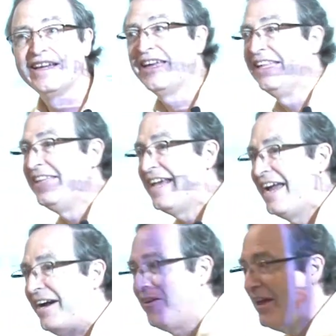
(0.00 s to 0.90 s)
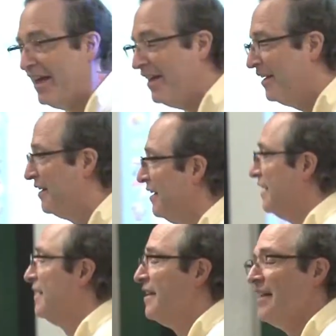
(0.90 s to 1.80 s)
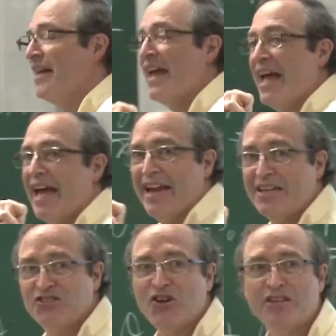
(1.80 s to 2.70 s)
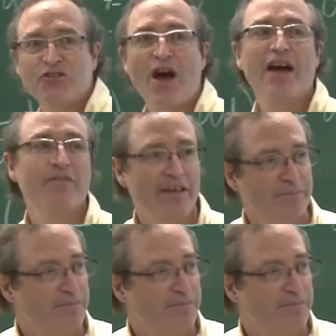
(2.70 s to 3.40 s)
in the area, and I start driving.